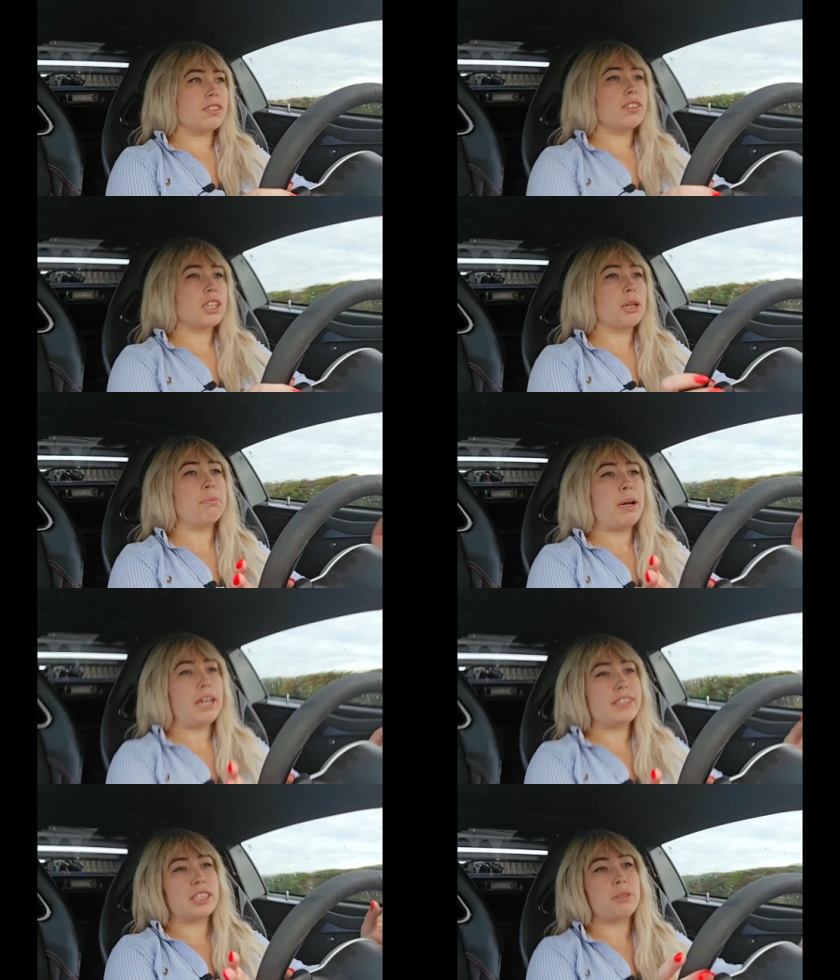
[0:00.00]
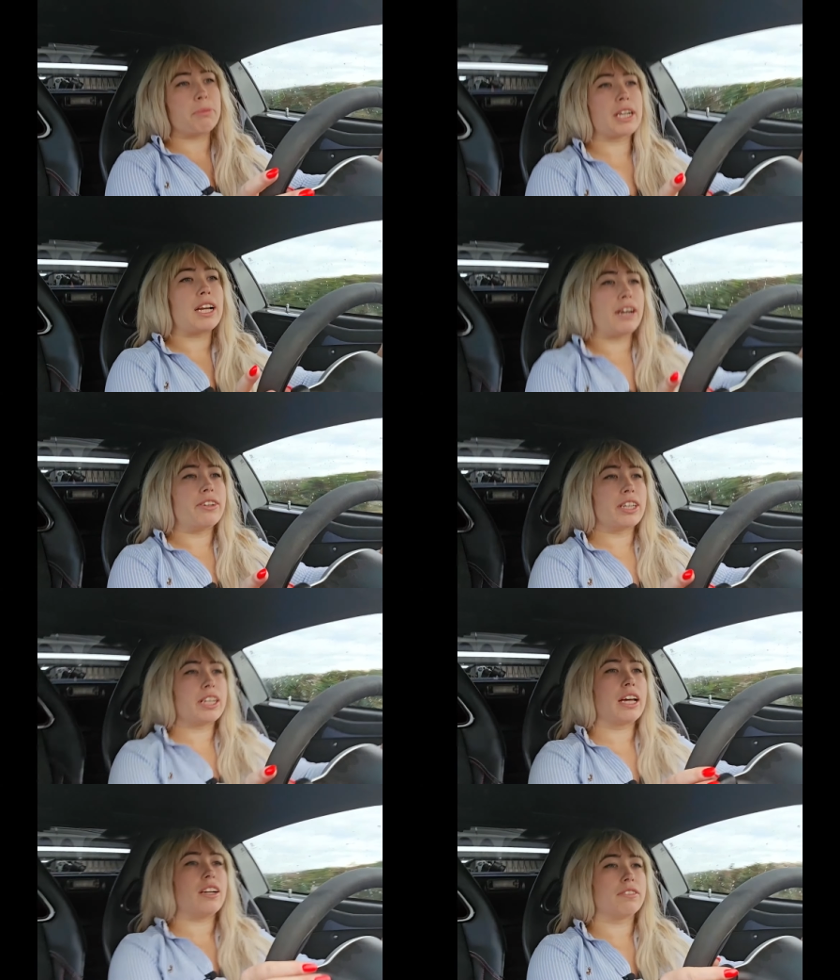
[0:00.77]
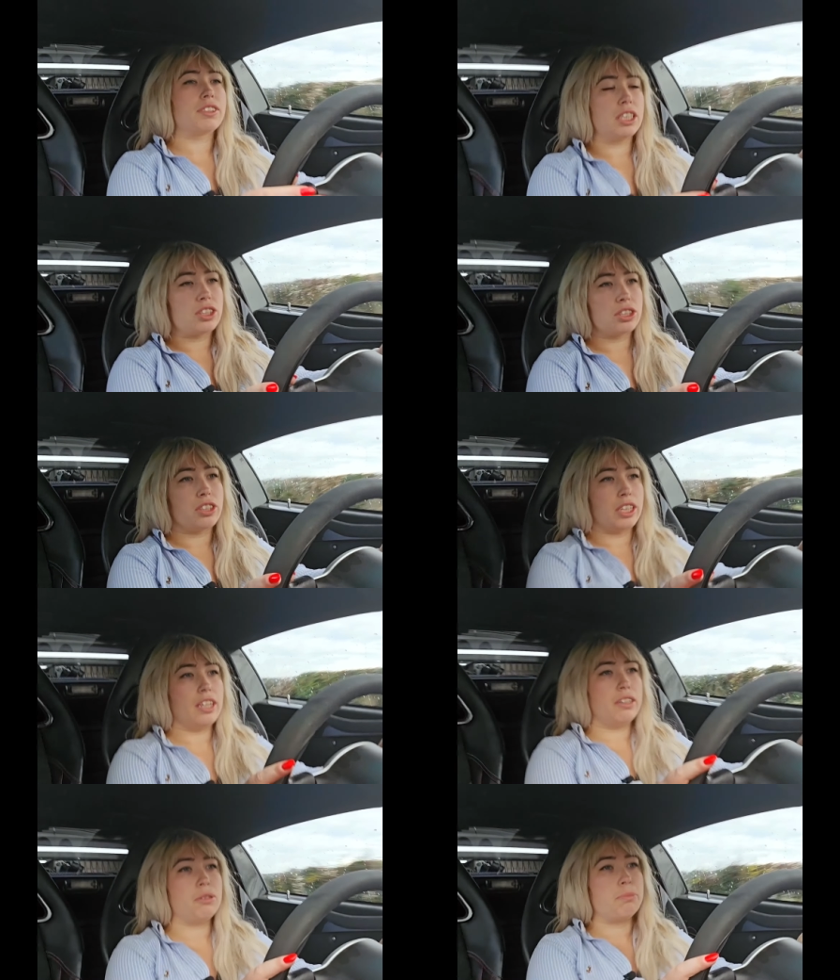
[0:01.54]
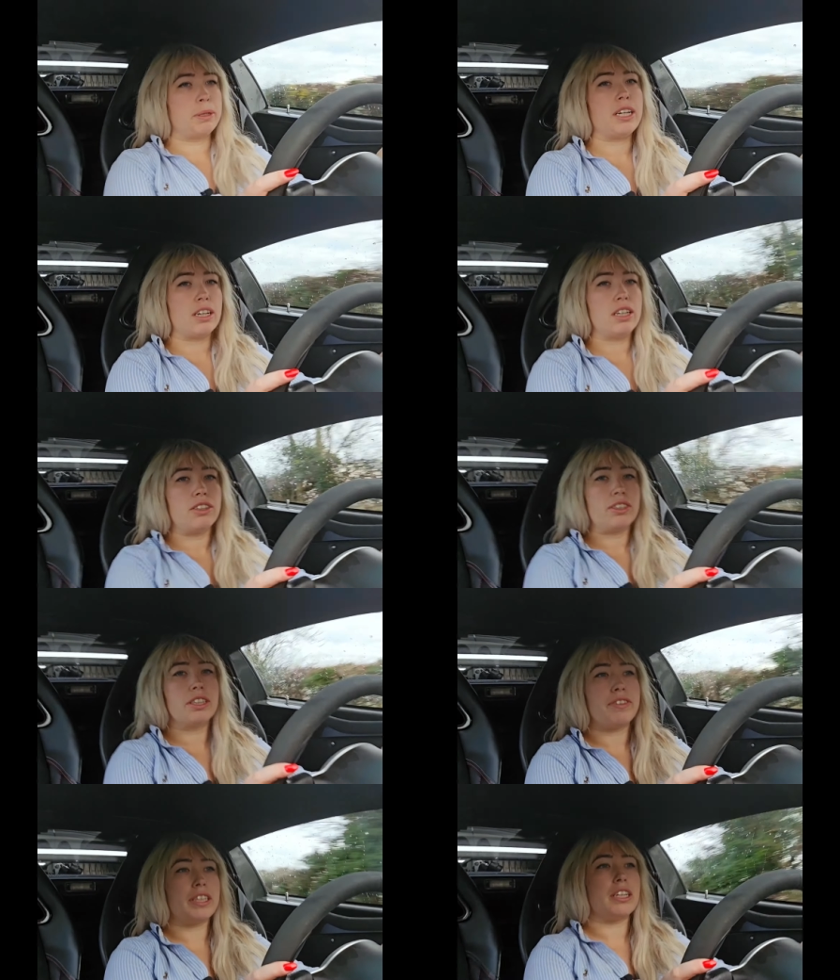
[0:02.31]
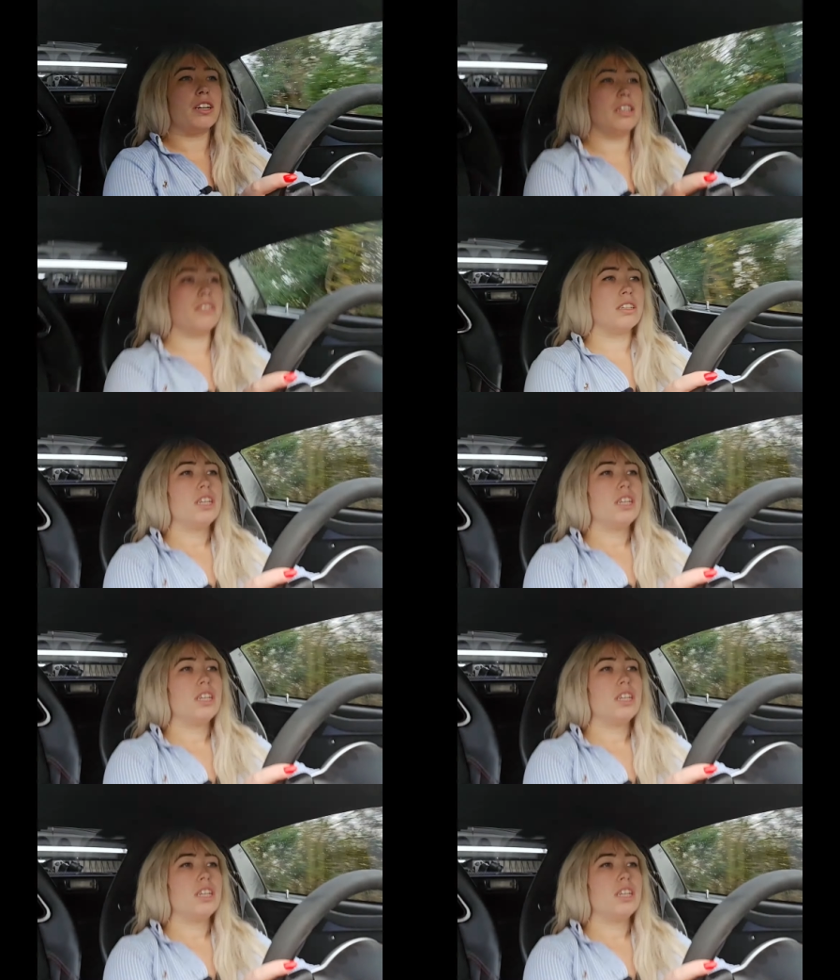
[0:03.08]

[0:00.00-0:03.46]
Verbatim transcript: compared to the McLaren, again, I've touched on it a little bit earlier in the video,